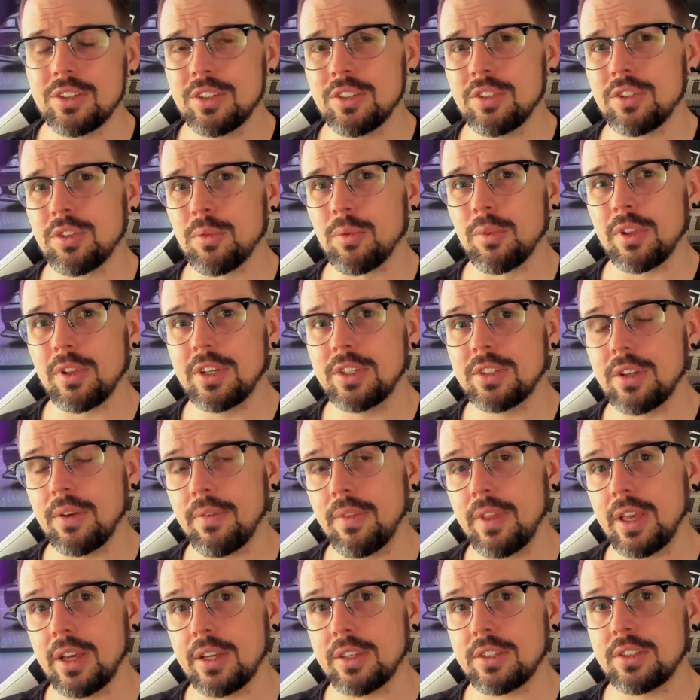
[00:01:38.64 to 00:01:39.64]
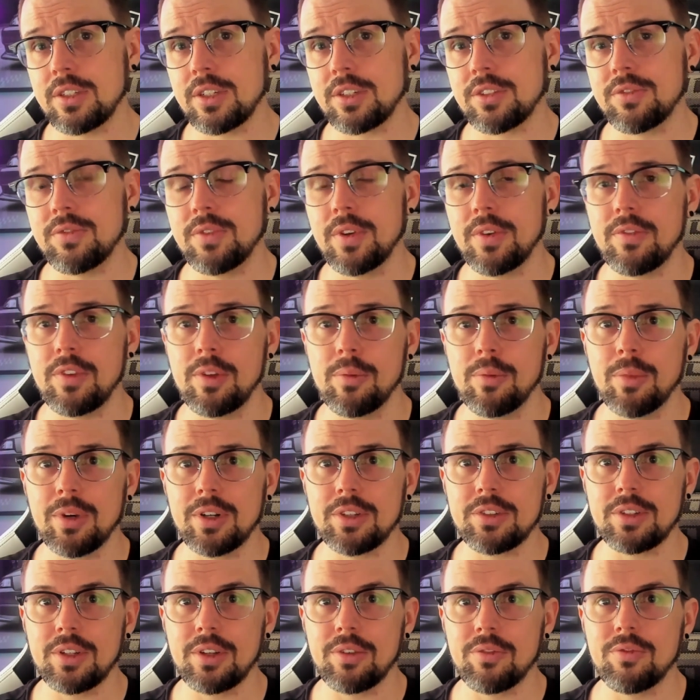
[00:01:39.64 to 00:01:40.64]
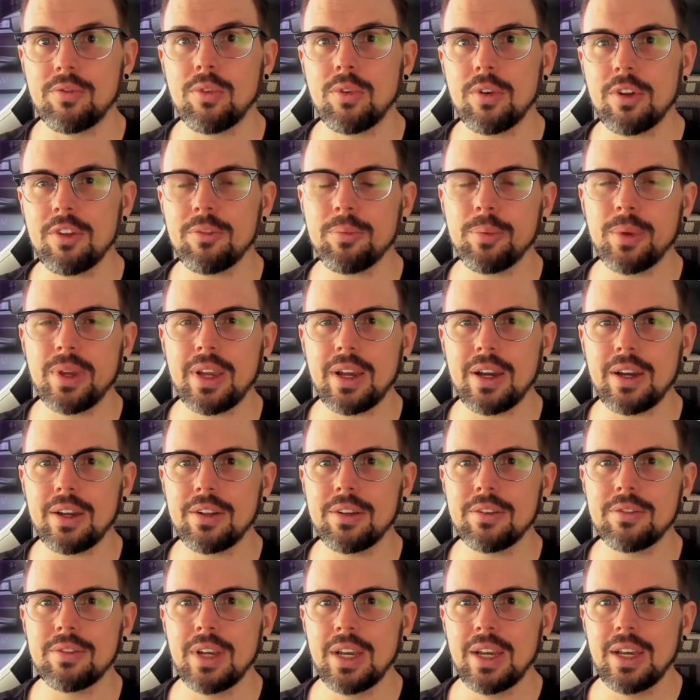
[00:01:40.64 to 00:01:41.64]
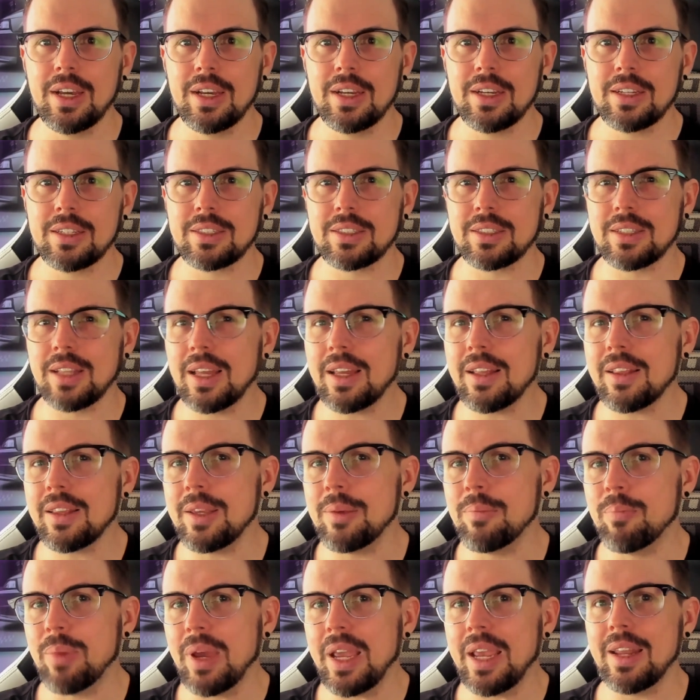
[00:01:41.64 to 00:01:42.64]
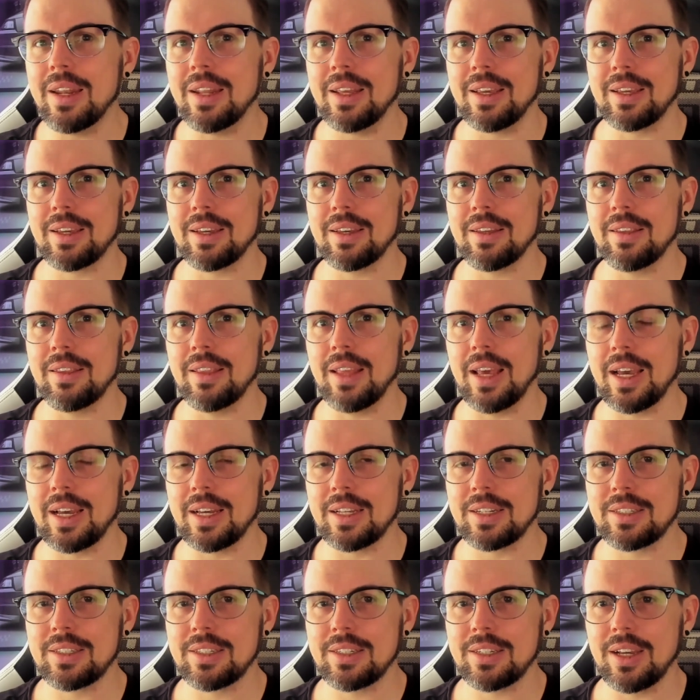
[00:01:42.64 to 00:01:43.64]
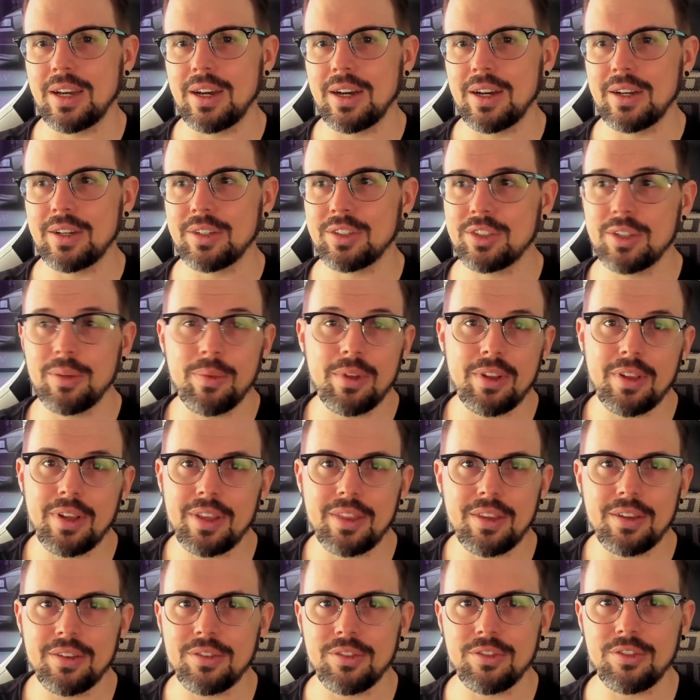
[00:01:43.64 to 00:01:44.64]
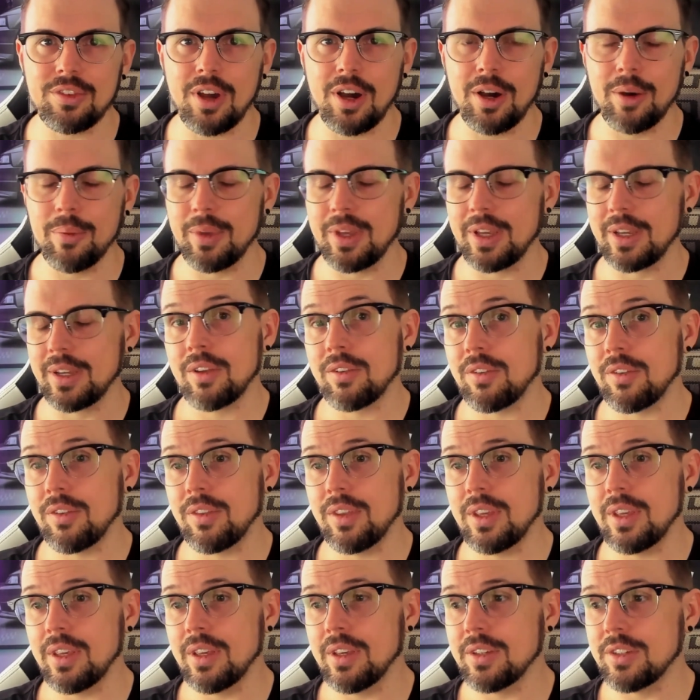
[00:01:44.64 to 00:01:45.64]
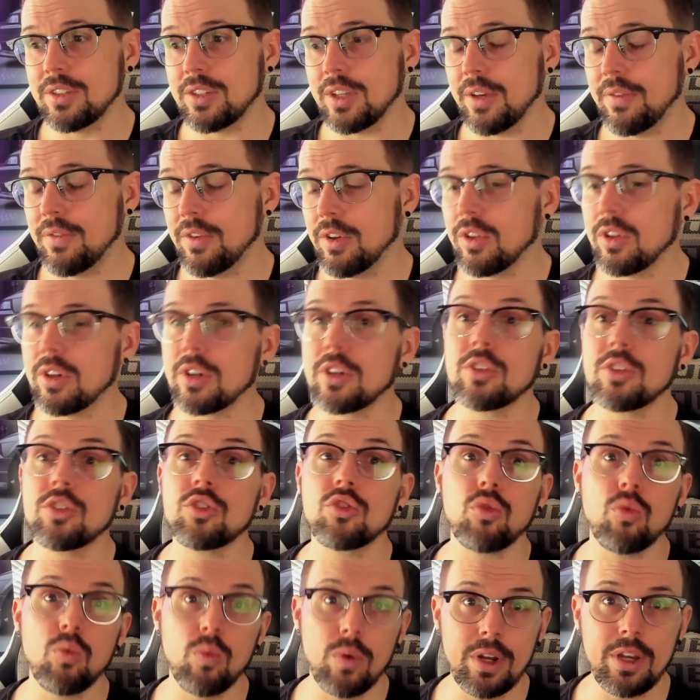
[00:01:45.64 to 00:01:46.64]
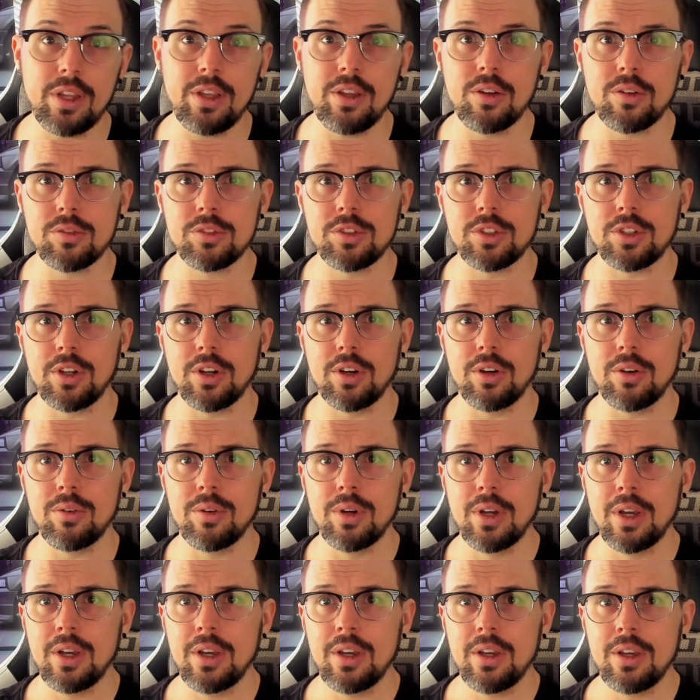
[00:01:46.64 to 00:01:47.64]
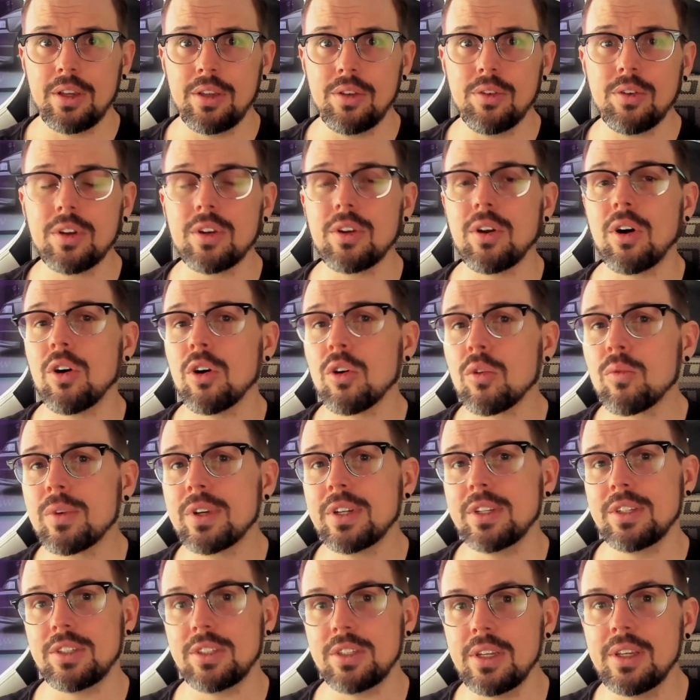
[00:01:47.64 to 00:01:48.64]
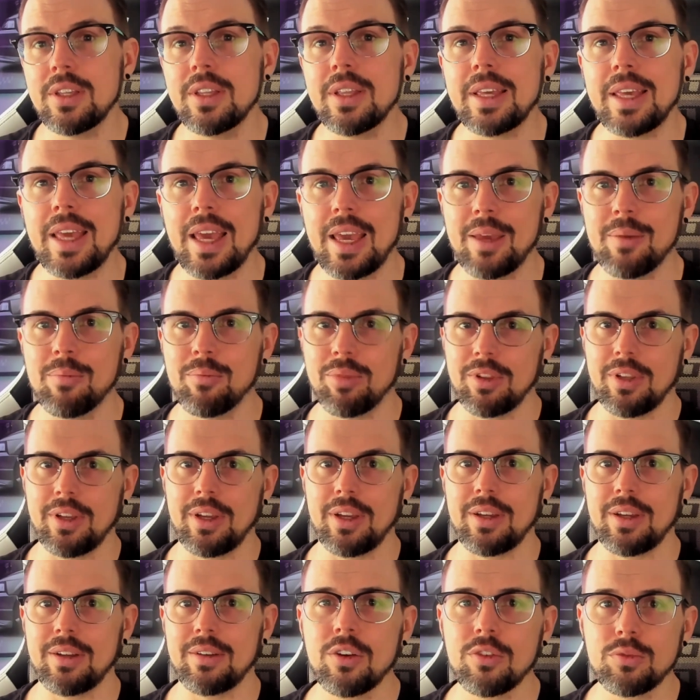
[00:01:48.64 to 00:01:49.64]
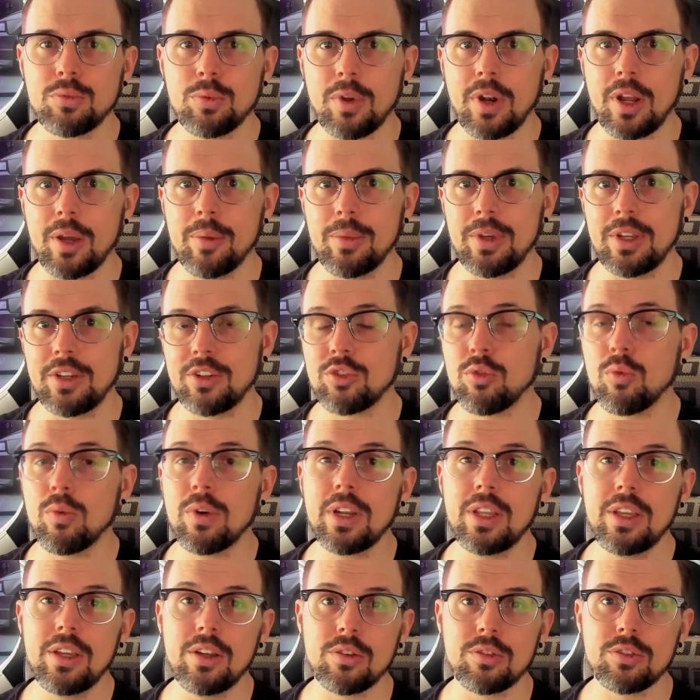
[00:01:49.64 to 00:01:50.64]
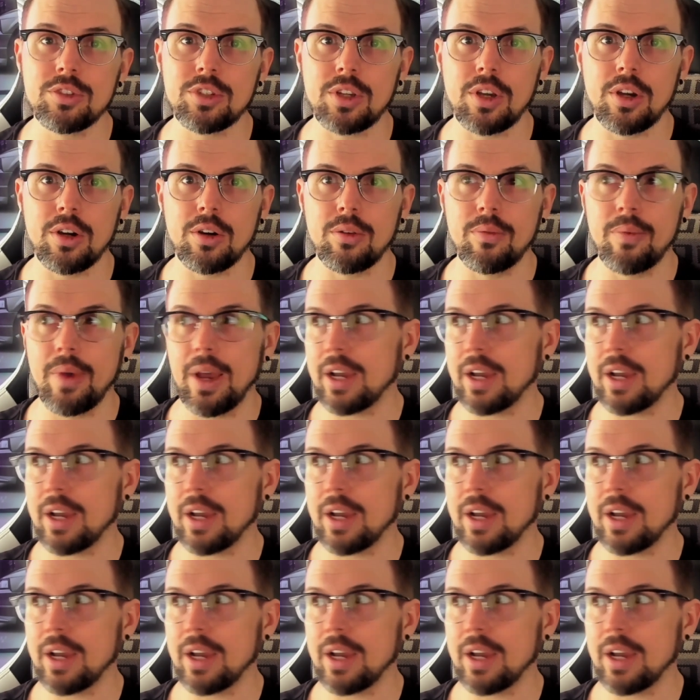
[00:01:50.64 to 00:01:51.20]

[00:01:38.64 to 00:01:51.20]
Since the release of the S650 Mustang, Ford has been kind of slightly baiting that something like this is coming. Because the thing is, if you look 20 years ago, you can already see the game plan. Here's what I mean. 20 years ago,